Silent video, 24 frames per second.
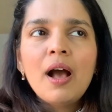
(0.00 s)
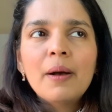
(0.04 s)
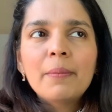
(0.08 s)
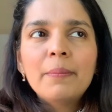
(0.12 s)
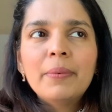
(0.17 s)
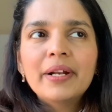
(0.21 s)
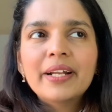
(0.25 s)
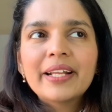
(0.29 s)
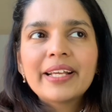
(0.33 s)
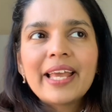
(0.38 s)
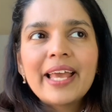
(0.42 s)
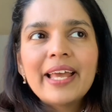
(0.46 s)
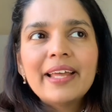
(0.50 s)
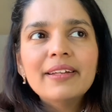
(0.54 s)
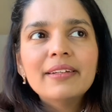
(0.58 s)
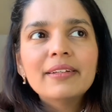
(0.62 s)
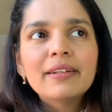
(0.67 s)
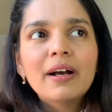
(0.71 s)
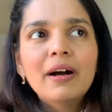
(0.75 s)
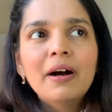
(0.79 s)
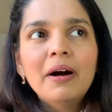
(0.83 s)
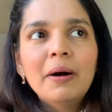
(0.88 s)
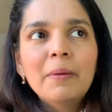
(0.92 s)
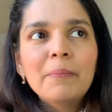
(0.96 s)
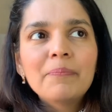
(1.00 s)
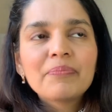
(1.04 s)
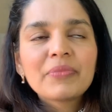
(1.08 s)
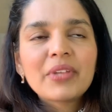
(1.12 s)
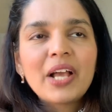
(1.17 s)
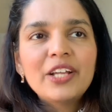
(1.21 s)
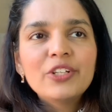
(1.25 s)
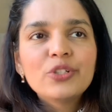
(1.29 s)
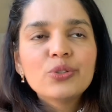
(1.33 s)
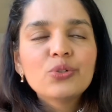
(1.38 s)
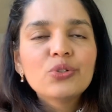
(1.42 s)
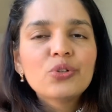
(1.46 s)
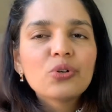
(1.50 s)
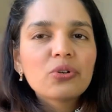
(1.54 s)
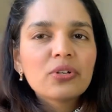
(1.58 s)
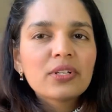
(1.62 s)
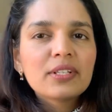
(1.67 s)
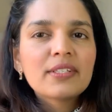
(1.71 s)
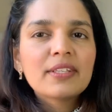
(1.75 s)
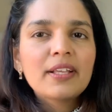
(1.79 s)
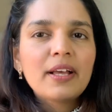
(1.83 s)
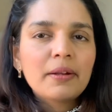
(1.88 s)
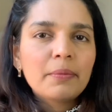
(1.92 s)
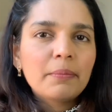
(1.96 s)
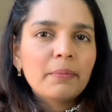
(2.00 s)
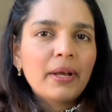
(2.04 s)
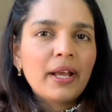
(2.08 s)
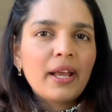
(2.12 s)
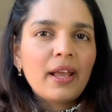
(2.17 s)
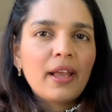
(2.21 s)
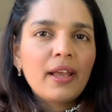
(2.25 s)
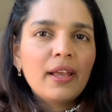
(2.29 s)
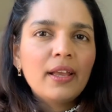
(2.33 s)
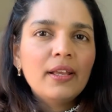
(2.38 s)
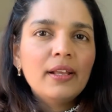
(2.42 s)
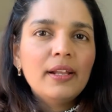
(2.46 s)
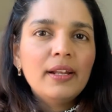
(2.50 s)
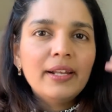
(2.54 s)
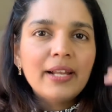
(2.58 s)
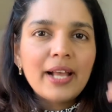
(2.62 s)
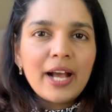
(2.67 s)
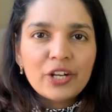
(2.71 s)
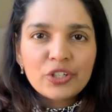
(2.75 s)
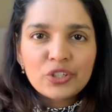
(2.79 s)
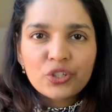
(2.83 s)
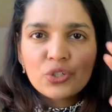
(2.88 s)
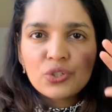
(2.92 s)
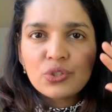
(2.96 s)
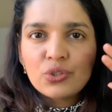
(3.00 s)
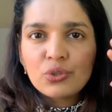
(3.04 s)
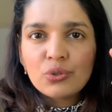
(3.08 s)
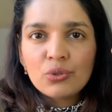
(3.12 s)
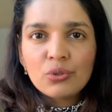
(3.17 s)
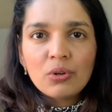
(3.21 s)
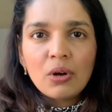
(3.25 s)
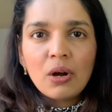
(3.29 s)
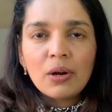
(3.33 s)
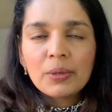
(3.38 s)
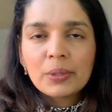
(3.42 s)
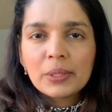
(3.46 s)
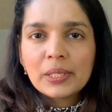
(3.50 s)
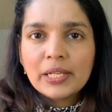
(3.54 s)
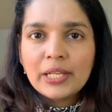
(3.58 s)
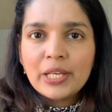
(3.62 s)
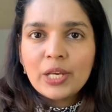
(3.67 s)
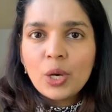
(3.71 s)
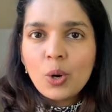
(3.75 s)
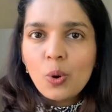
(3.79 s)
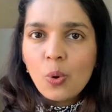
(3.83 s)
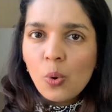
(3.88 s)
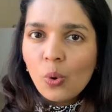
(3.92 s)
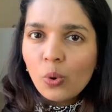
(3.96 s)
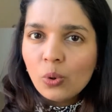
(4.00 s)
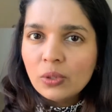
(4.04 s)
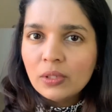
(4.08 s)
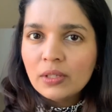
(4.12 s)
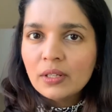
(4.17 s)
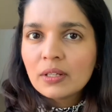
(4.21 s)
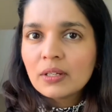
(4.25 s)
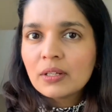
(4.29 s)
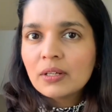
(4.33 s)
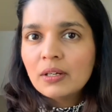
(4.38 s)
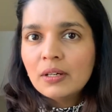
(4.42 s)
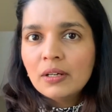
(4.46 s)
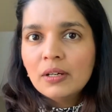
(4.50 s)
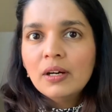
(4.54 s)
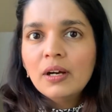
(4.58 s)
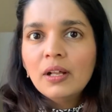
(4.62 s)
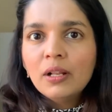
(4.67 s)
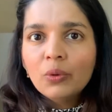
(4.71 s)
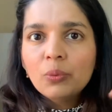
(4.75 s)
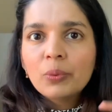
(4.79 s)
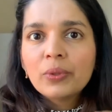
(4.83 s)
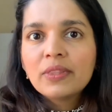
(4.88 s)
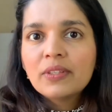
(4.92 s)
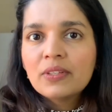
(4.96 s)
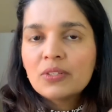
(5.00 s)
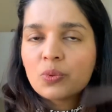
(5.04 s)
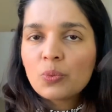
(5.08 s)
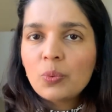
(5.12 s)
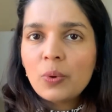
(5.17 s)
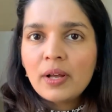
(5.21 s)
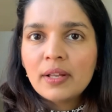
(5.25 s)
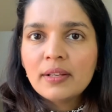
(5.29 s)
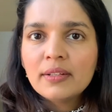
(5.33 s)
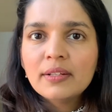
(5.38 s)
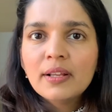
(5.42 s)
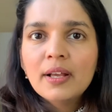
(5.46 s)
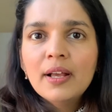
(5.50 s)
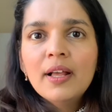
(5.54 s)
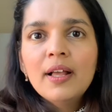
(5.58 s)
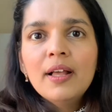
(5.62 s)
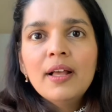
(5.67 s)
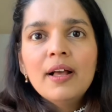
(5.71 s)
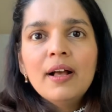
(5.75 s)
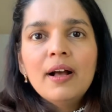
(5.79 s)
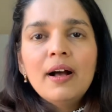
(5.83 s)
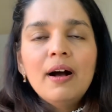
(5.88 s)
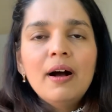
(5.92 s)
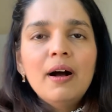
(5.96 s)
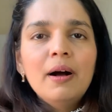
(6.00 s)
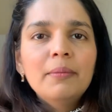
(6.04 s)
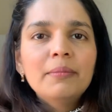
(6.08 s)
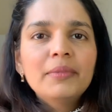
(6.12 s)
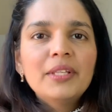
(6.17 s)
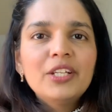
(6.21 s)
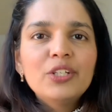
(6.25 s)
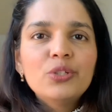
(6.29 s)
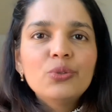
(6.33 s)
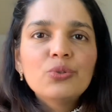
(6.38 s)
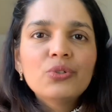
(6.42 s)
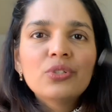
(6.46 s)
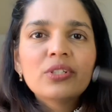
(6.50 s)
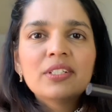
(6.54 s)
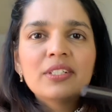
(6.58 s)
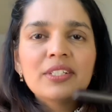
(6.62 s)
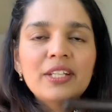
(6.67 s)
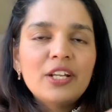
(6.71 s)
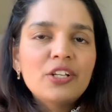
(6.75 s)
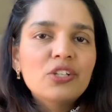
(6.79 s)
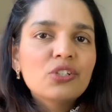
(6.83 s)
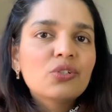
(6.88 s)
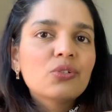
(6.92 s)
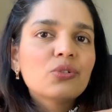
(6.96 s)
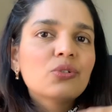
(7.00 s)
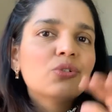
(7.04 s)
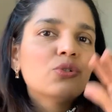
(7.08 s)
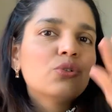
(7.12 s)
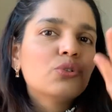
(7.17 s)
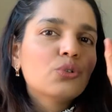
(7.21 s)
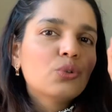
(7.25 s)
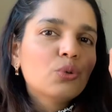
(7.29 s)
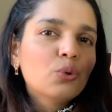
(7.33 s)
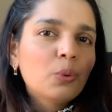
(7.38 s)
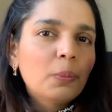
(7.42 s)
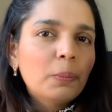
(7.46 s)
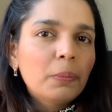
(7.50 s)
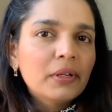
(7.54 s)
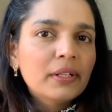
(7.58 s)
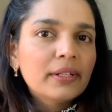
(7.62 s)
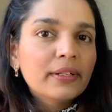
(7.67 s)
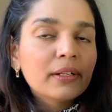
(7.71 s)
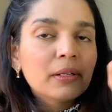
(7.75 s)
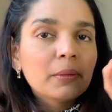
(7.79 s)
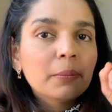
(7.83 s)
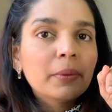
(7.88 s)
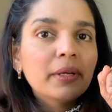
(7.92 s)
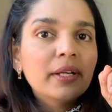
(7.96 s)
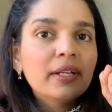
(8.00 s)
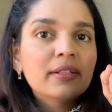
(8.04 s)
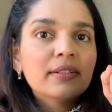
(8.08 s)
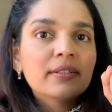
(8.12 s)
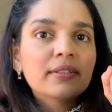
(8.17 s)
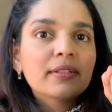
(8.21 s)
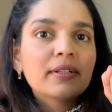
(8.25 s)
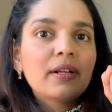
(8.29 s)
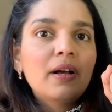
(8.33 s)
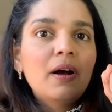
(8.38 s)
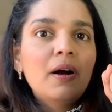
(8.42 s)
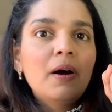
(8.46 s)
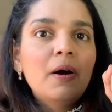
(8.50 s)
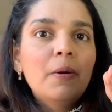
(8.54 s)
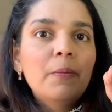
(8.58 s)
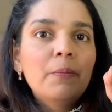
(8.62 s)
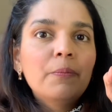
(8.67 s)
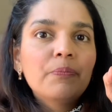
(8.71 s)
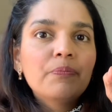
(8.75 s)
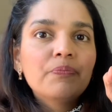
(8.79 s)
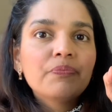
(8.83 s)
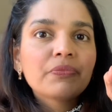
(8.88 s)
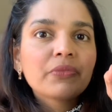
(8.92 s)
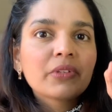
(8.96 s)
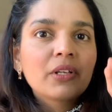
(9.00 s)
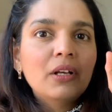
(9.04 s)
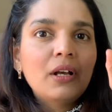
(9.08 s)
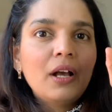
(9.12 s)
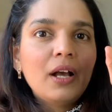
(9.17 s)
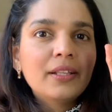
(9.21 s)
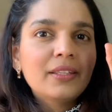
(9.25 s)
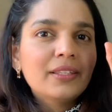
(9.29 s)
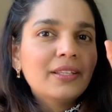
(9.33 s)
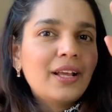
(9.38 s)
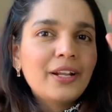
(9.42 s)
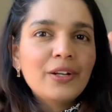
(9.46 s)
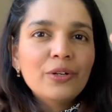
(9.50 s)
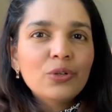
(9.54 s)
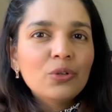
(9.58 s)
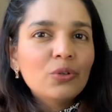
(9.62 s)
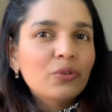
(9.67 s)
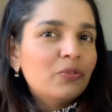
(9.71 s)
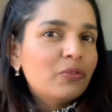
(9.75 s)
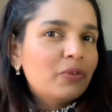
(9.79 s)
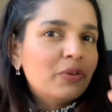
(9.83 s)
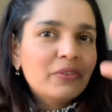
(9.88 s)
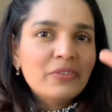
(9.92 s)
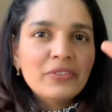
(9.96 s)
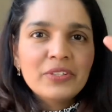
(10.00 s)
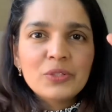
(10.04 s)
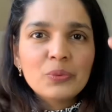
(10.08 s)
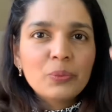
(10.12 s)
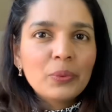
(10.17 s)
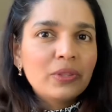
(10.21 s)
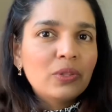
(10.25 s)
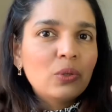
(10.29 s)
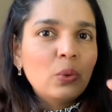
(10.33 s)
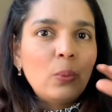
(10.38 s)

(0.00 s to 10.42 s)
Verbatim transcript: But again, um, I do notice that my lashes do not really hold a curl with this one. Um, they do tend to droop a little bit. Um, I, I don't know if it's with the